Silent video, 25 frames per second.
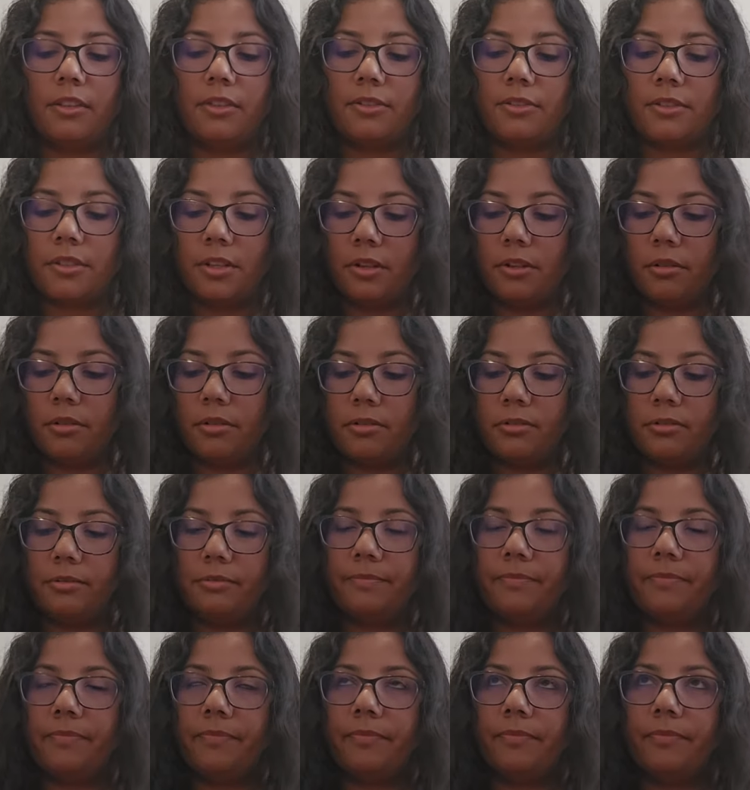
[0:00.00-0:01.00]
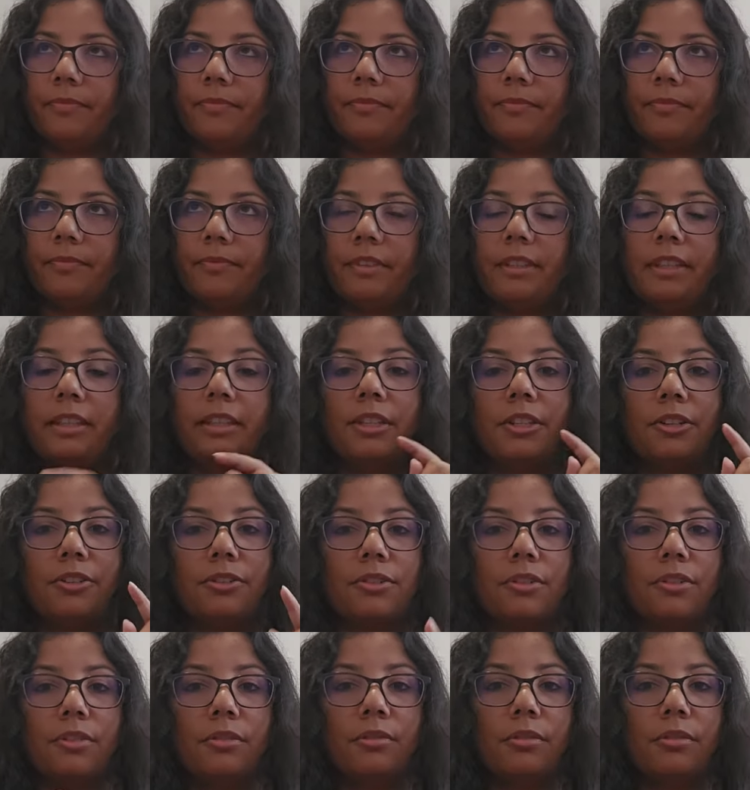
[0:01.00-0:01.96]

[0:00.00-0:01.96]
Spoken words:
So there's two